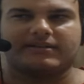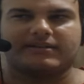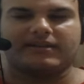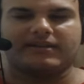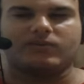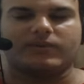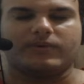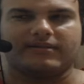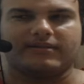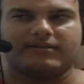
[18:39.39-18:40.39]
he
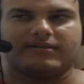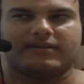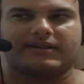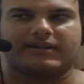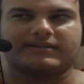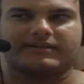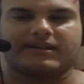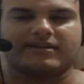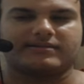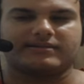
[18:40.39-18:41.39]
win
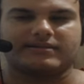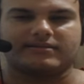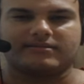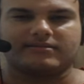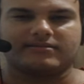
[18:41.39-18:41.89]
against Aizen,